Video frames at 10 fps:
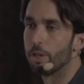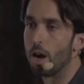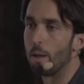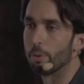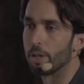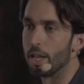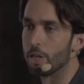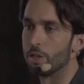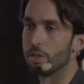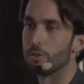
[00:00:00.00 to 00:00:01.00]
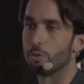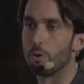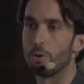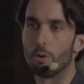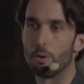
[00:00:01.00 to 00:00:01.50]
with their applications
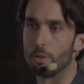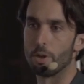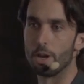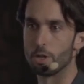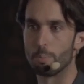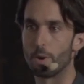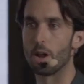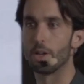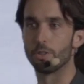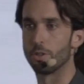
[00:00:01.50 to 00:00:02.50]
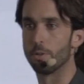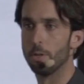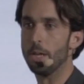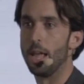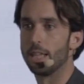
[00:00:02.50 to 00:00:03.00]
or their enterprise or
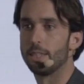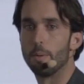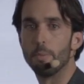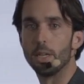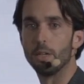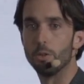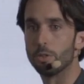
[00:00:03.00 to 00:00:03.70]
SME